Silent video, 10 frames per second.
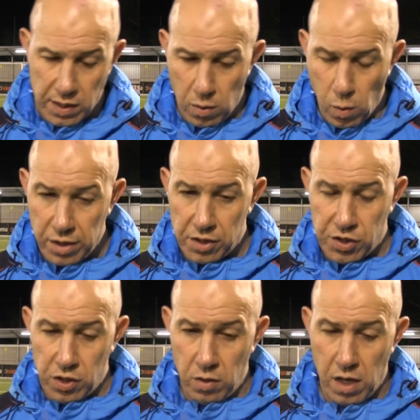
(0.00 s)
There were 1 or
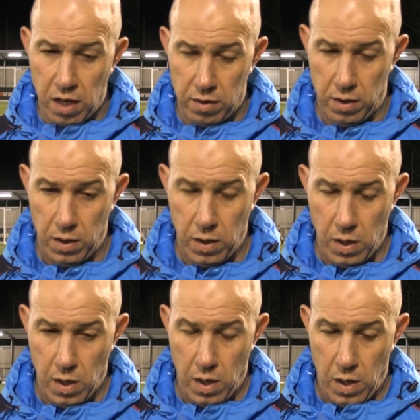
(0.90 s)
2 that
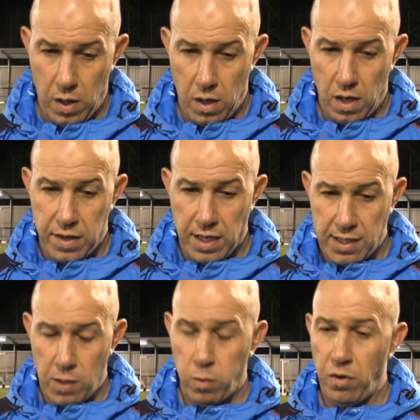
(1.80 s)
I think
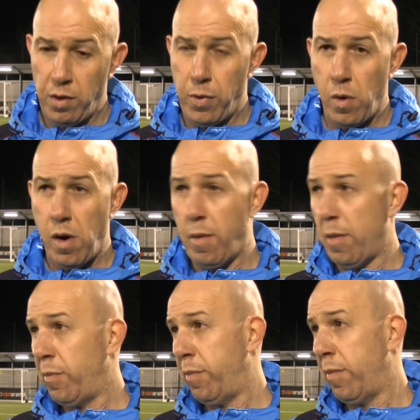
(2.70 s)
did want the ball.
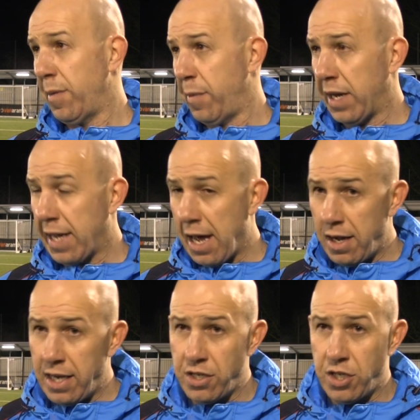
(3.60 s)
I'll maybe pick out
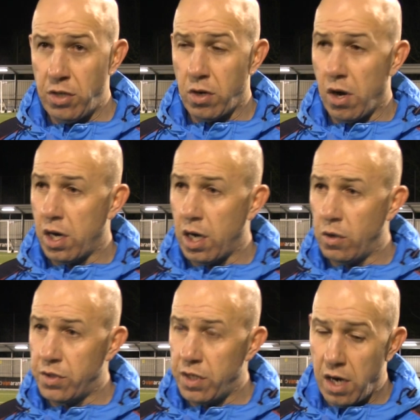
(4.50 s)
Lenchi, who got a
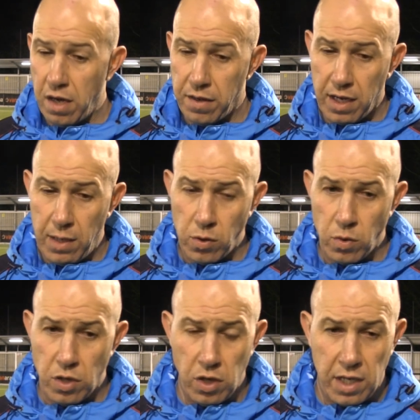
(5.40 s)
goal tonight. I think he was
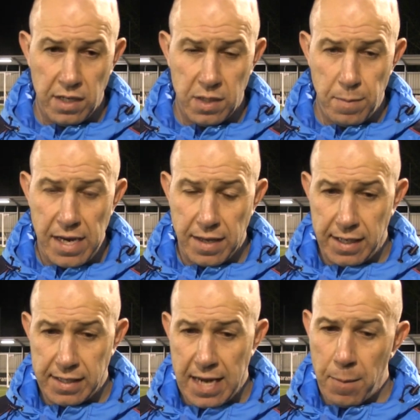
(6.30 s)
always looking to make
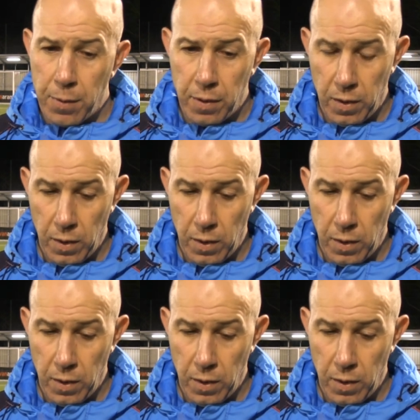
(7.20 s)
things happen.